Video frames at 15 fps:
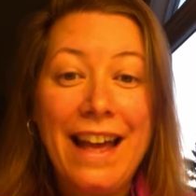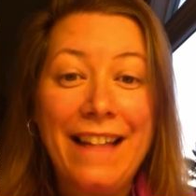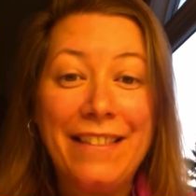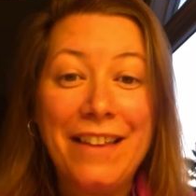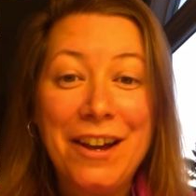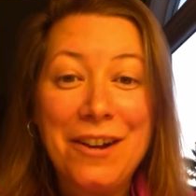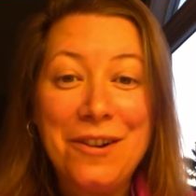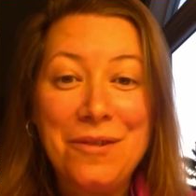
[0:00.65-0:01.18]

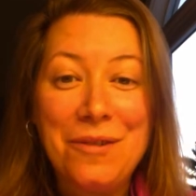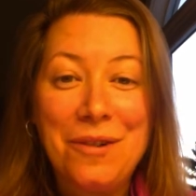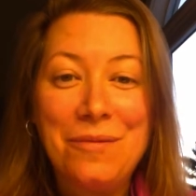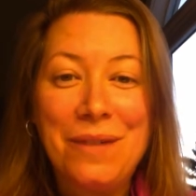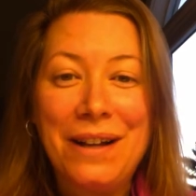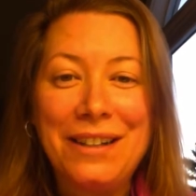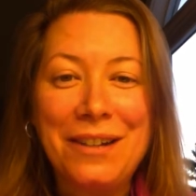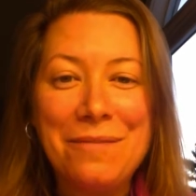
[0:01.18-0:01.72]
Hello,
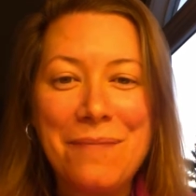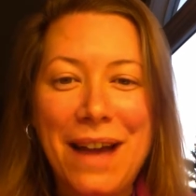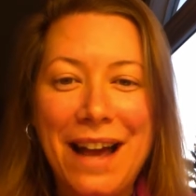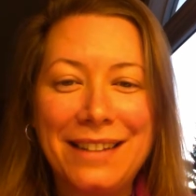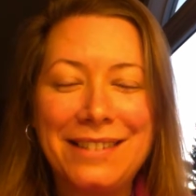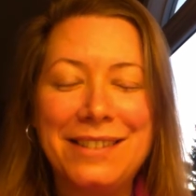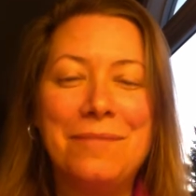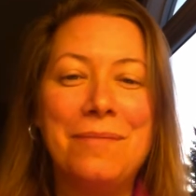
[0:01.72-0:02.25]
welcome
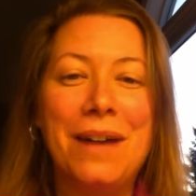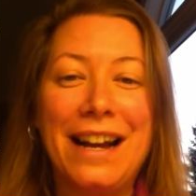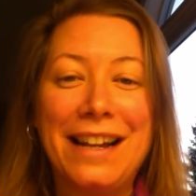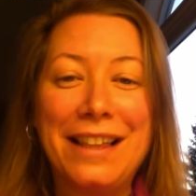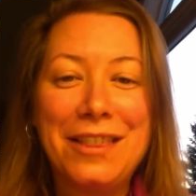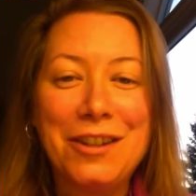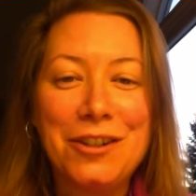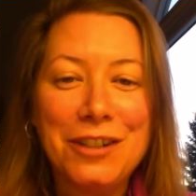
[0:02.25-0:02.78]
back to
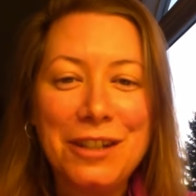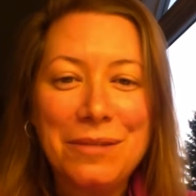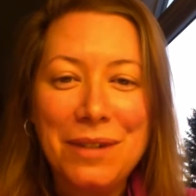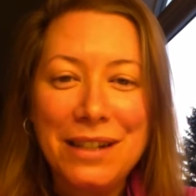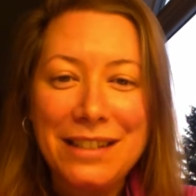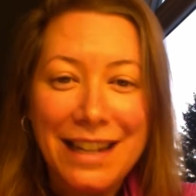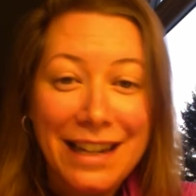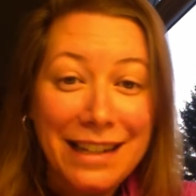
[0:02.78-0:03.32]
my
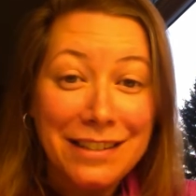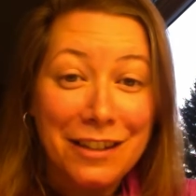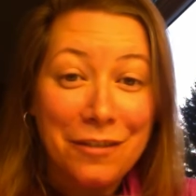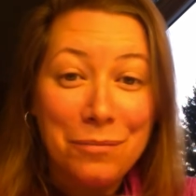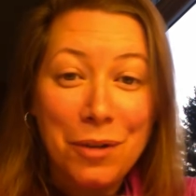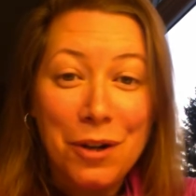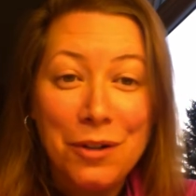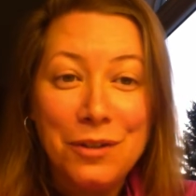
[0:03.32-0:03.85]
31 days of
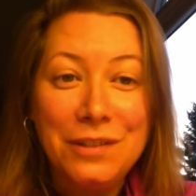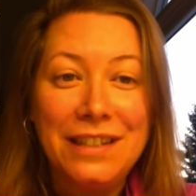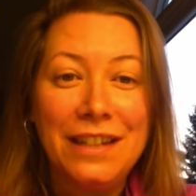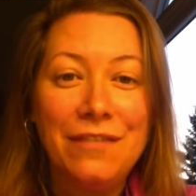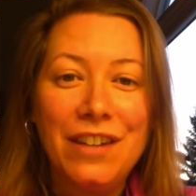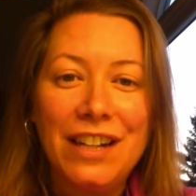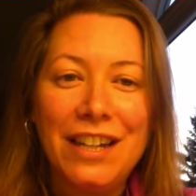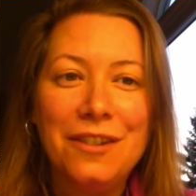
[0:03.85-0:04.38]

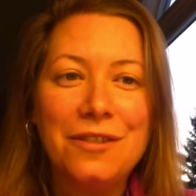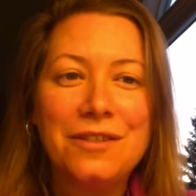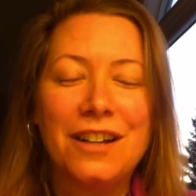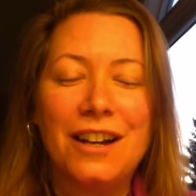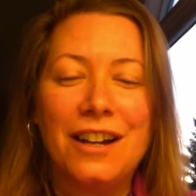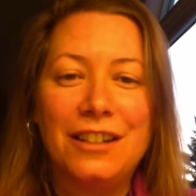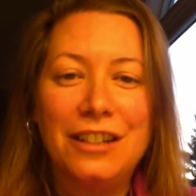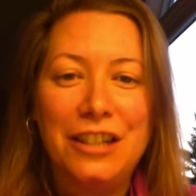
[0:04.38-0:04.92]
posting videos
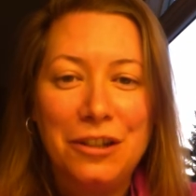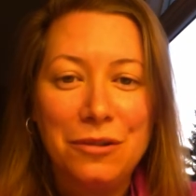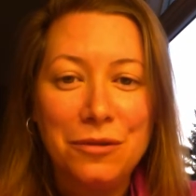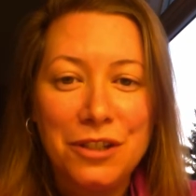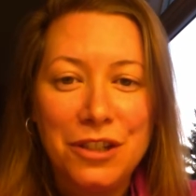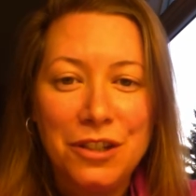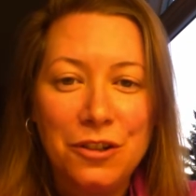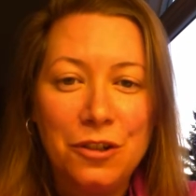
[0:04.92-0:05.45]
on
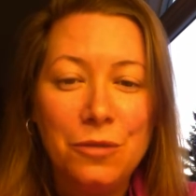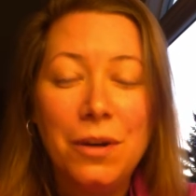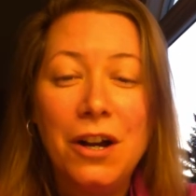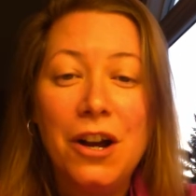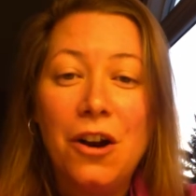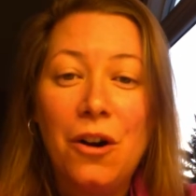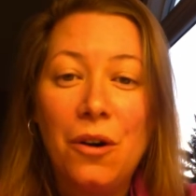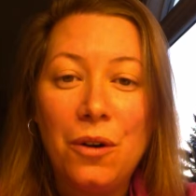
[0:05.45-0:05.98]
YouTube
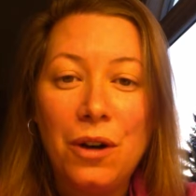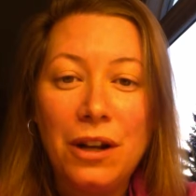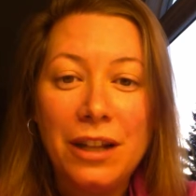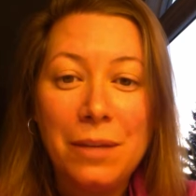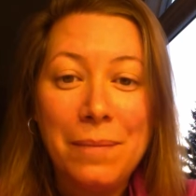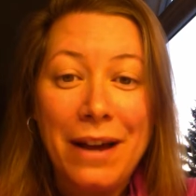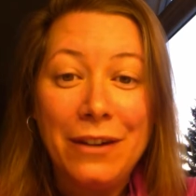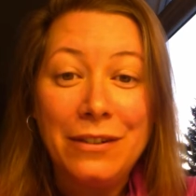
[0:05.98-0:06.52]
all
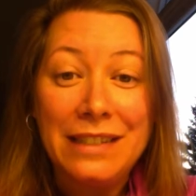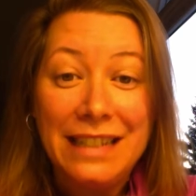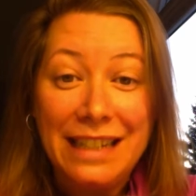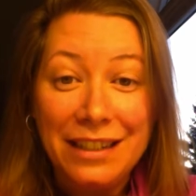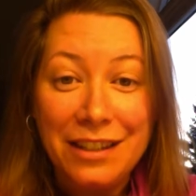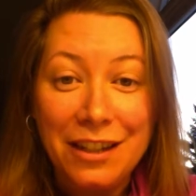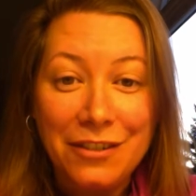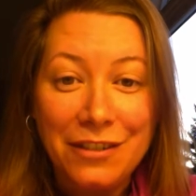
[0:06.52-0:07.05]
about
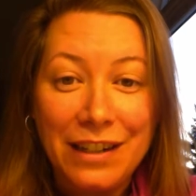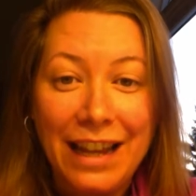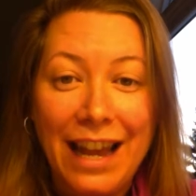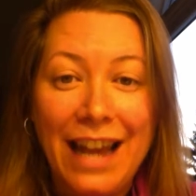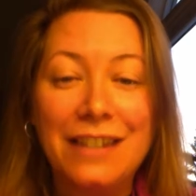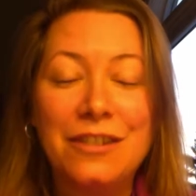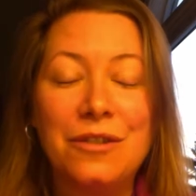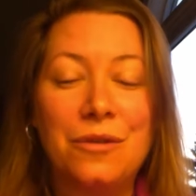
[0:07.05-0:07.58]
decluttering
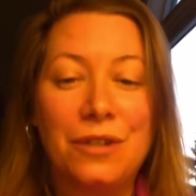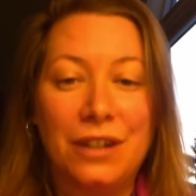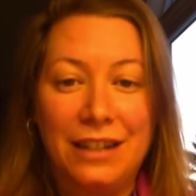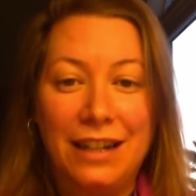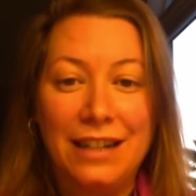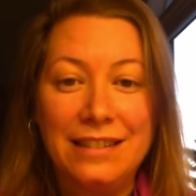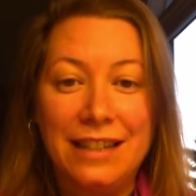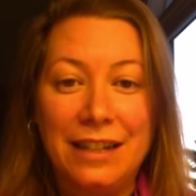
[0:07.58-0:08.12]
and
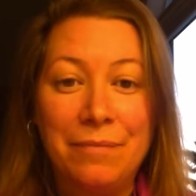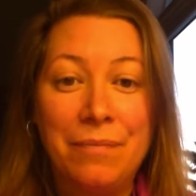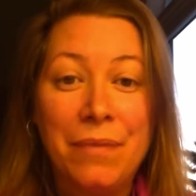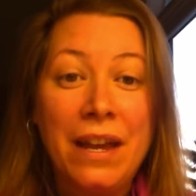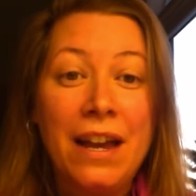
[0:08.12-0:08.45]
organizing.